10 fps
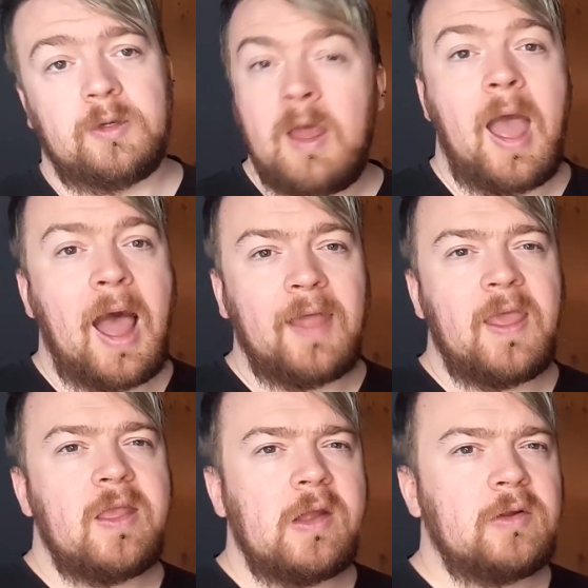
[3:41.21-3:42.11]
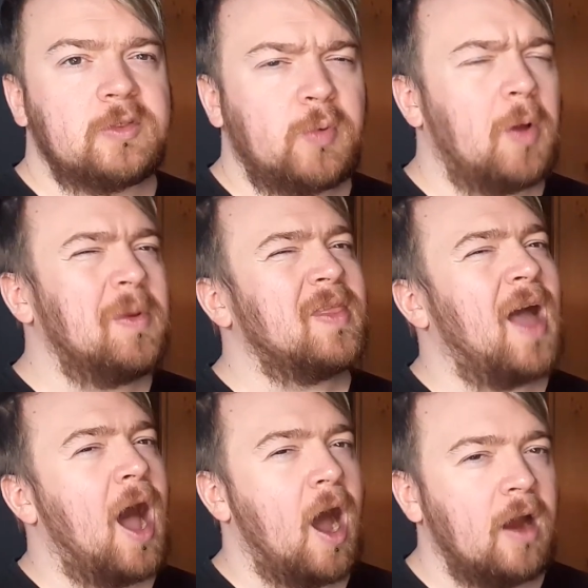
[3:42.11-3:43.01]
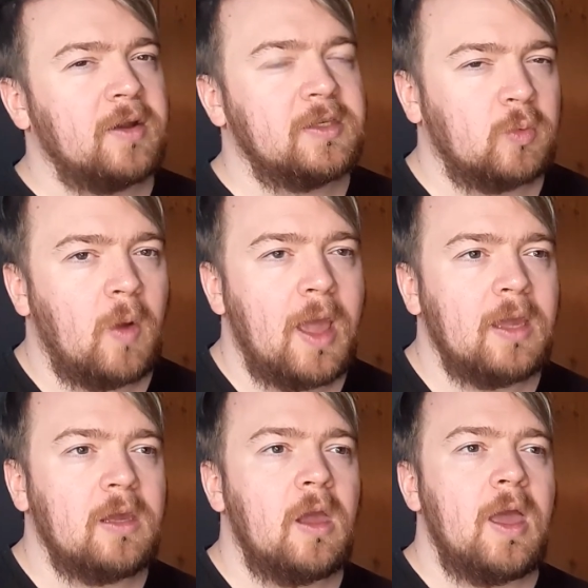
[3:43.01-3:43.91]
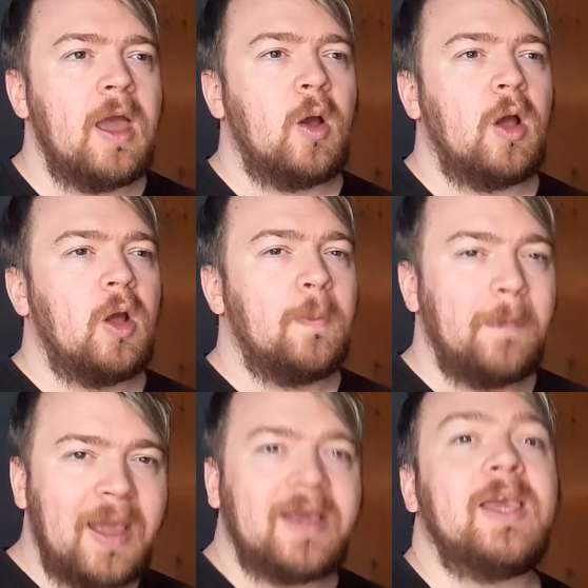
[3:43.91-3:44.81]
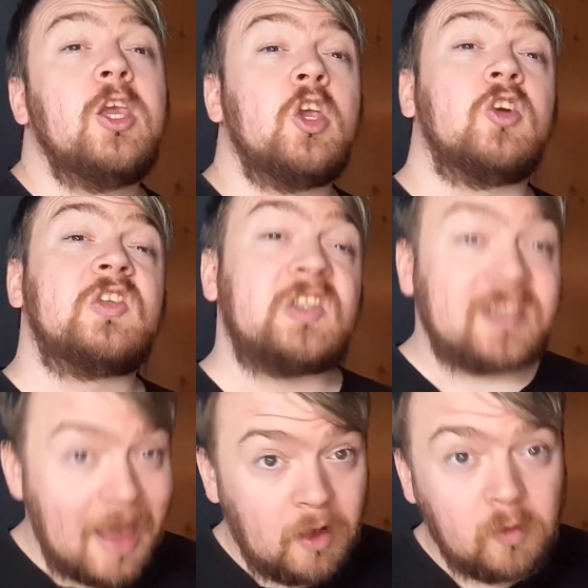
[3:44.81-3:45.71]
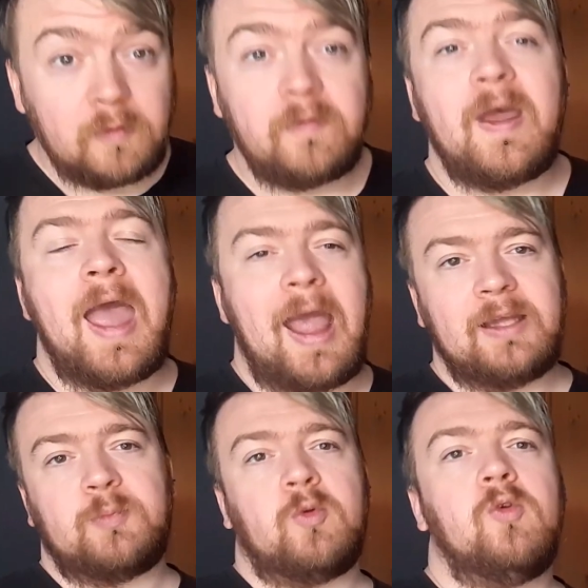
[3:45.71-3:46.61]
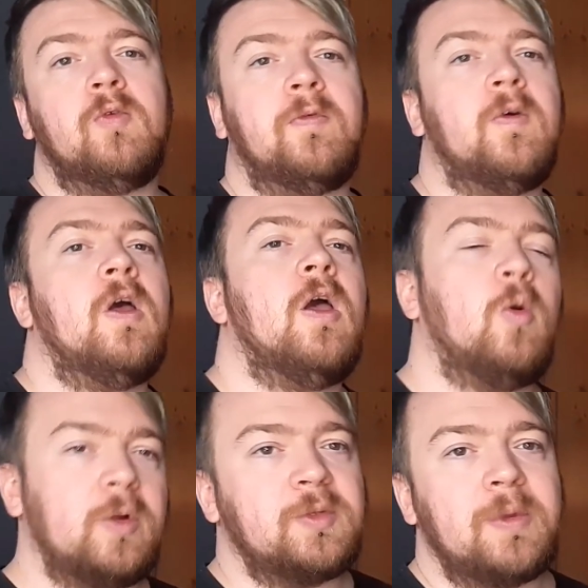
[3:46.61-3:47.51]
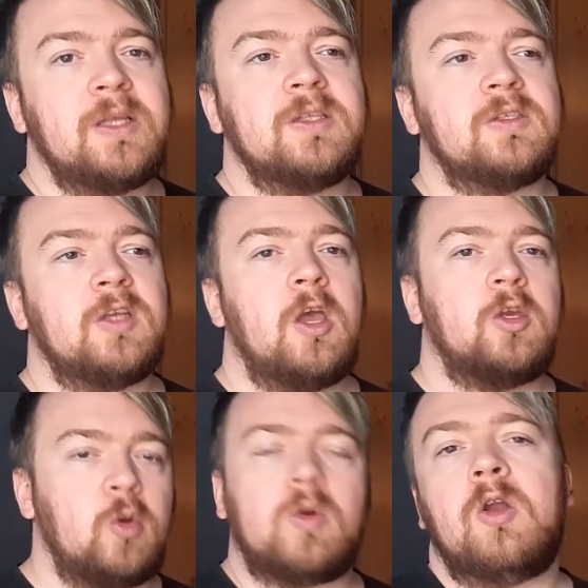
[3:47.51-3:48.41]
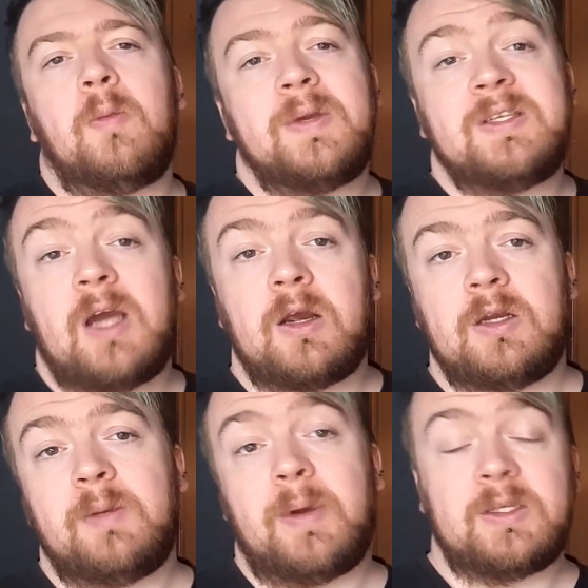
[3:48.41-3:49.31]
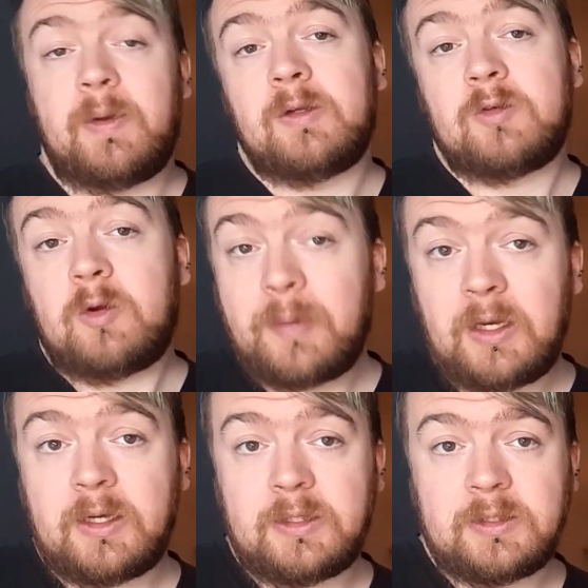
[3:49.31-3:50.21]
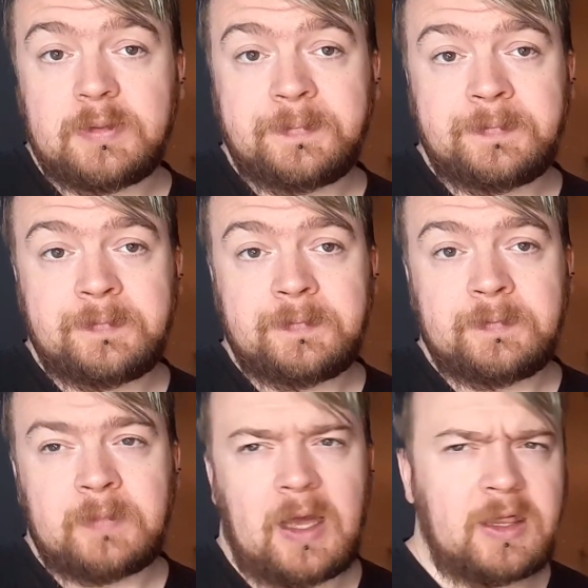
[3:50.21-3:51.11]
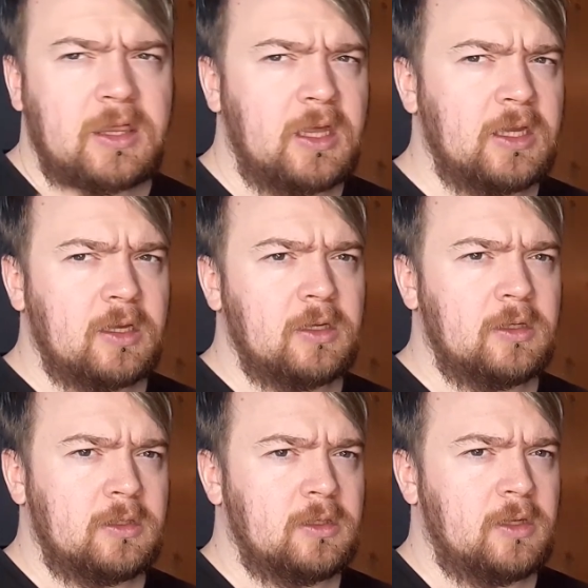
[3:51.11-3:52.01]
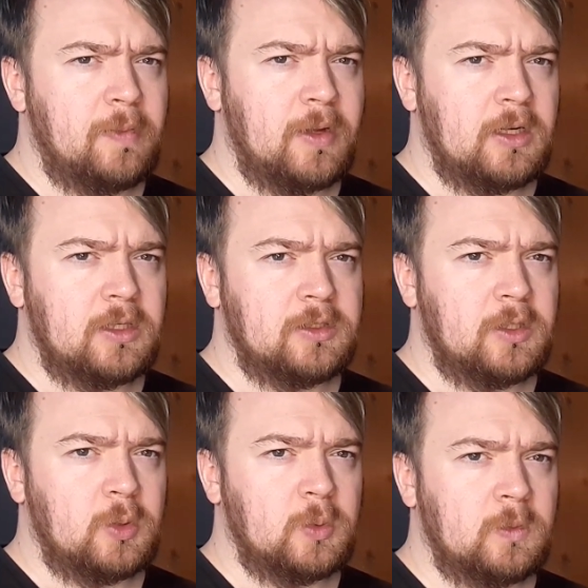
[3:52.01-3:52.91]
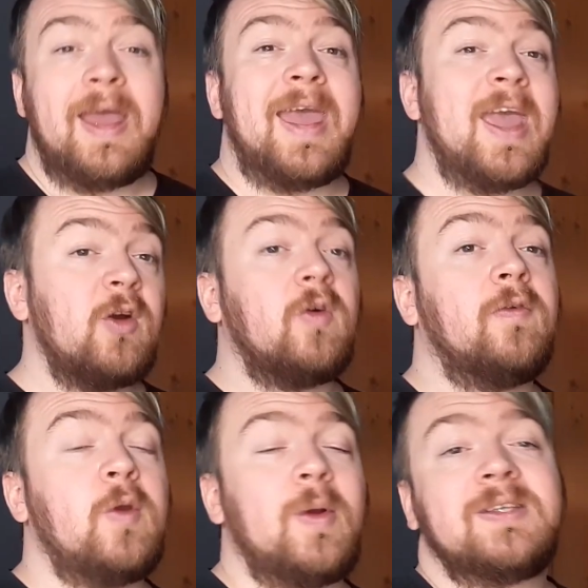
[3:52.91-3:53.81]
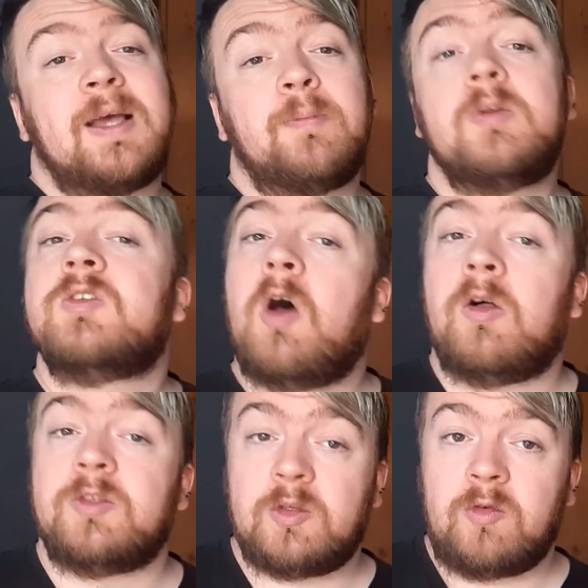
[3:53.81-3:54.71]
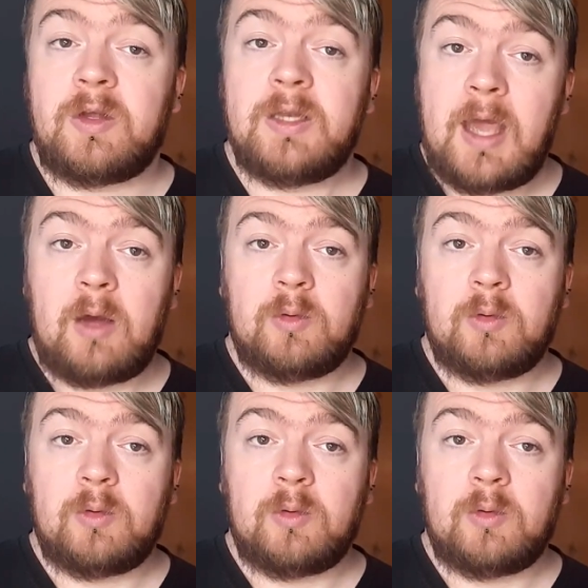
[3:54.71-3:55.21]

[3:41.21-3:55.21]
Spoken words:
And then there is probably the hardest way, making yourself hexproof, which means you cannot be targeted by spells or abilities. I think abilities too. Here are a few examples on screen now.